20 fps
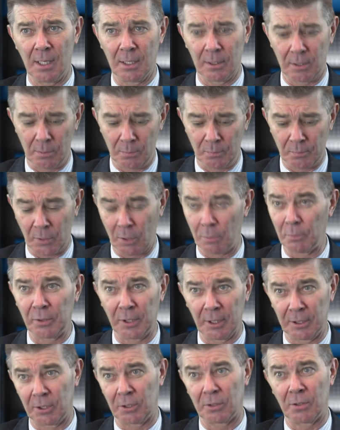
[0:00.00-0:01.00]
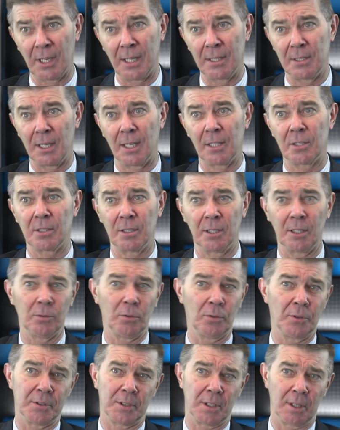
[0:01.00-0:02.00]
to complete the transaction and
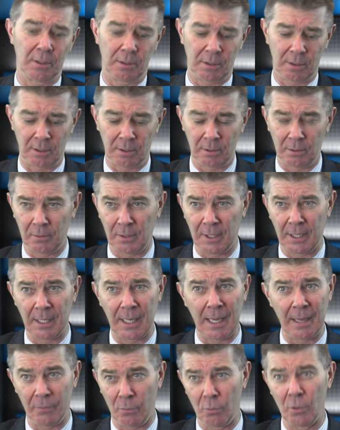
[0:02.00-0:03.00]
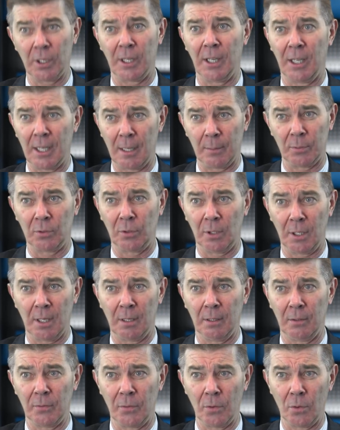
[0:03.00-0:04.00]
also to have working capital
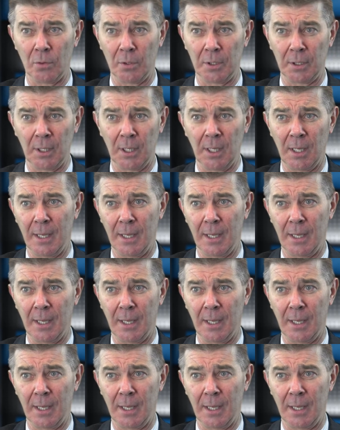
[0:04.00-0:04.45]
going forward.